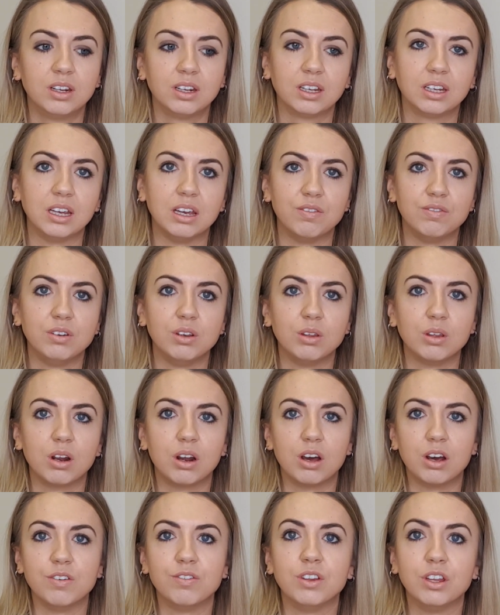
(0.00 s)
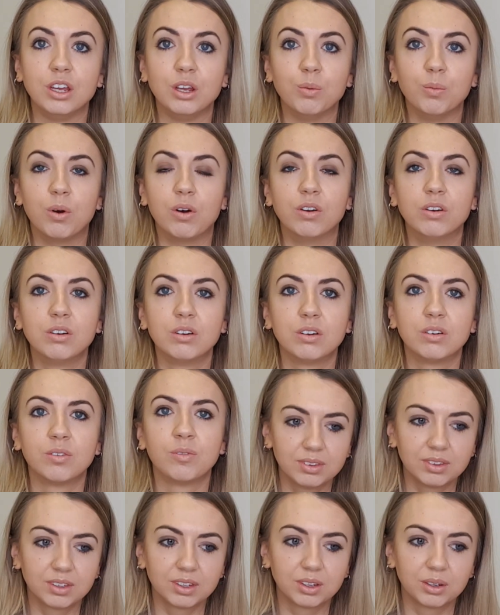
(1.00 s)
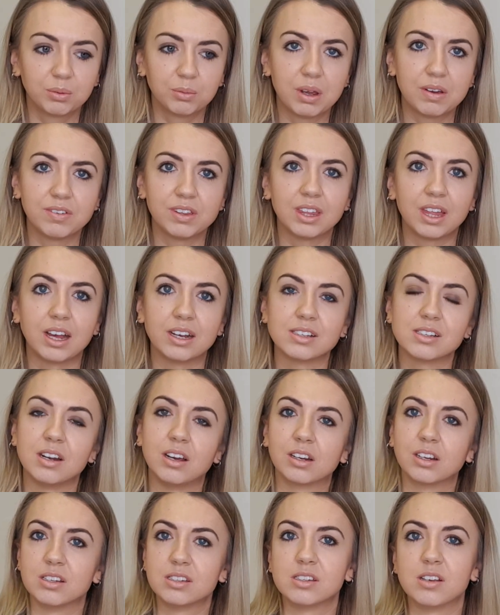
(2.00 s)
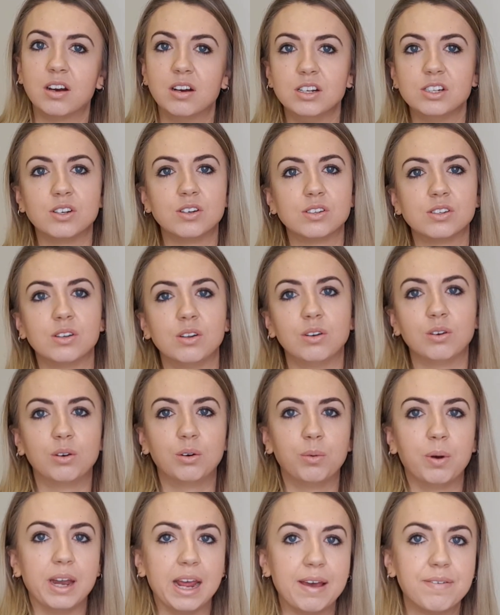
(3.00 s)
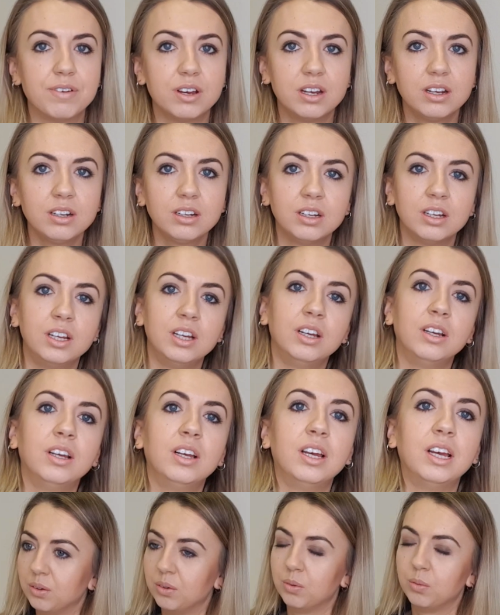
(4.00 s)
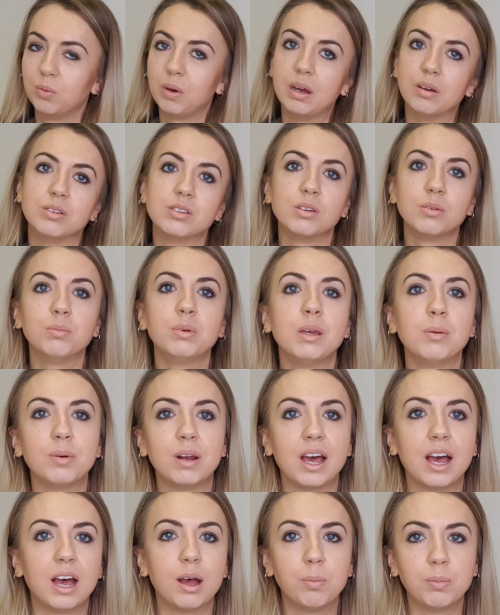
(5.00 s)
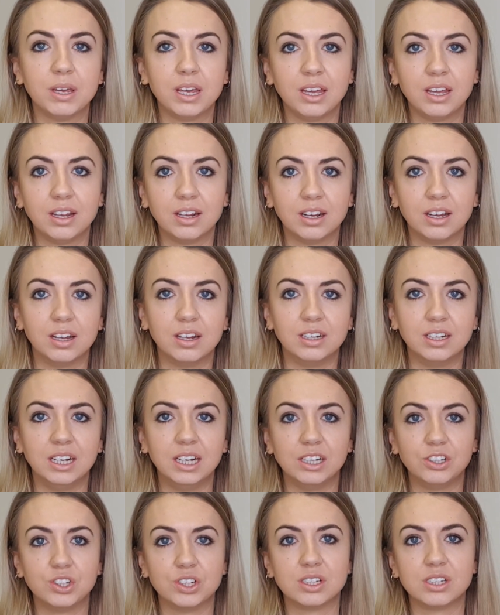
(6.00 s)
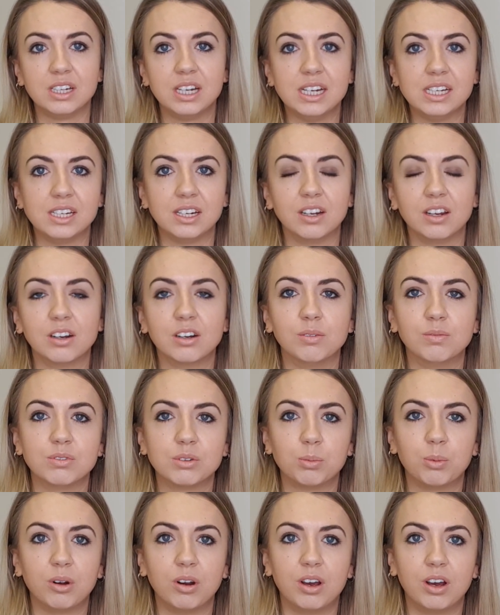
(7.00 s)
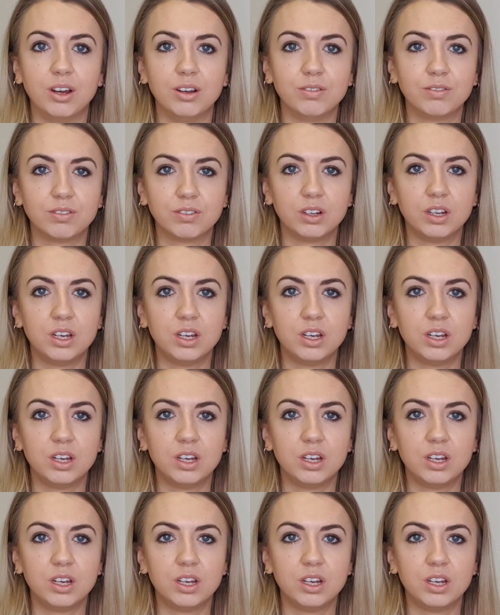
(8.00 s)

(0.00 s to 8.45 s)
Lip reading: give you the life that you want, whether that's like a side hustle or whatever. Wow, some people are happy at just leading a comfortable life.